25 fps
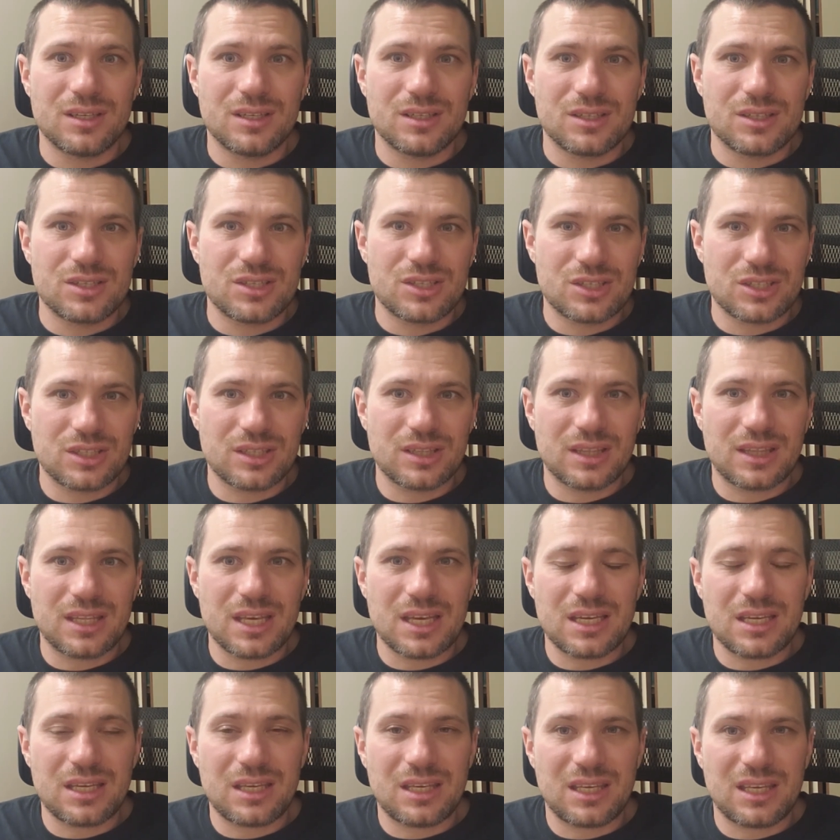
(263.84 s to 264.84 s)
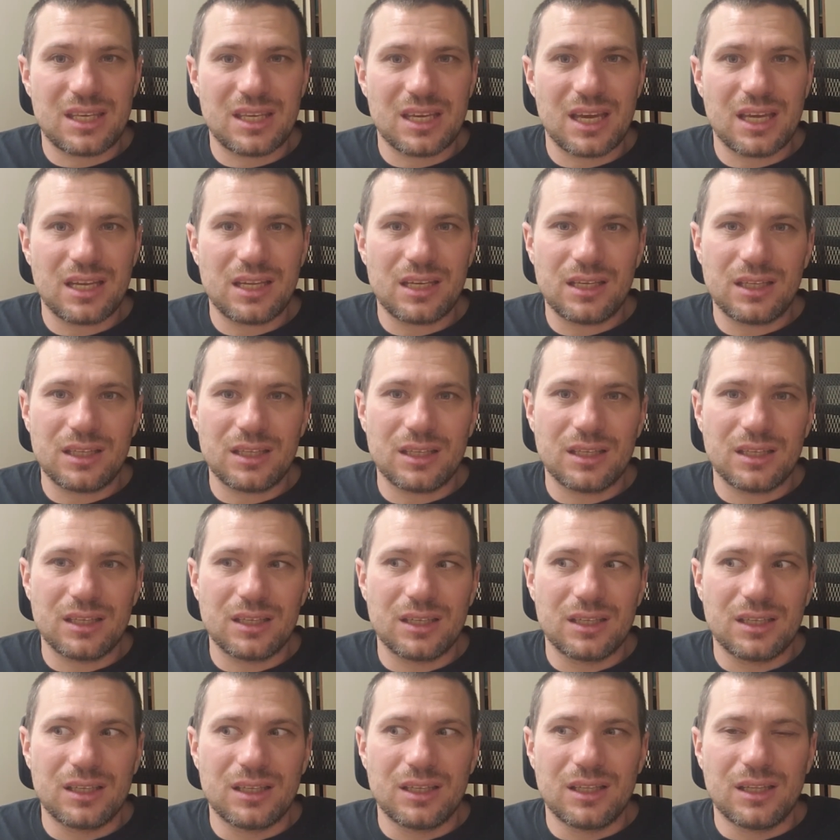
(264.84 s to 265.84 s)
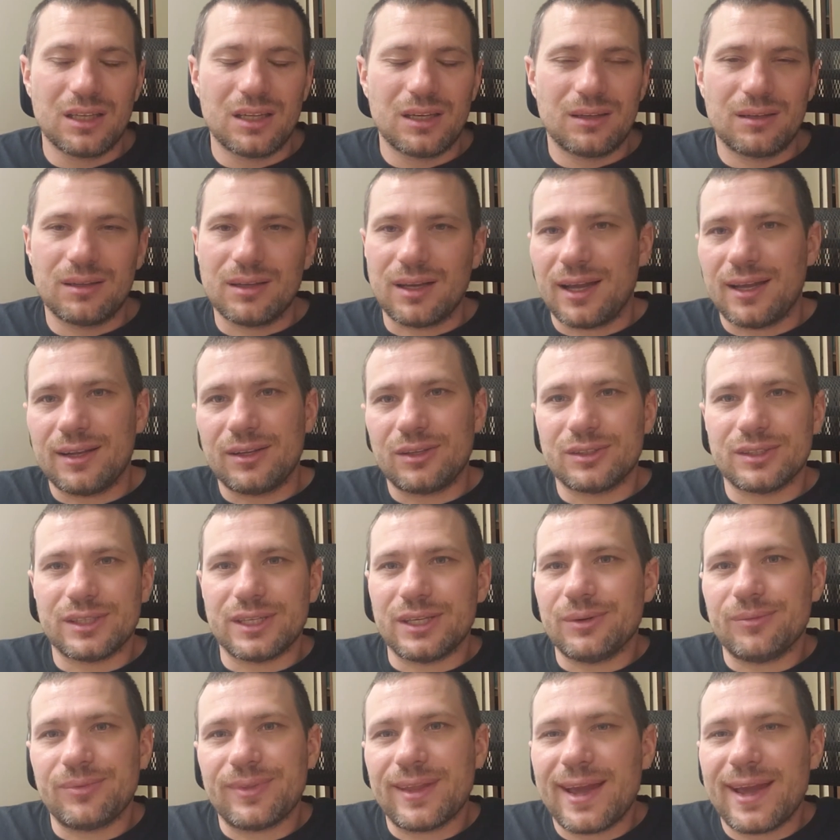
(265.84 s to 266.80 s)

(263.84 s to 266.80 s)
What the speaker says: shouldn't they get it? I don't know.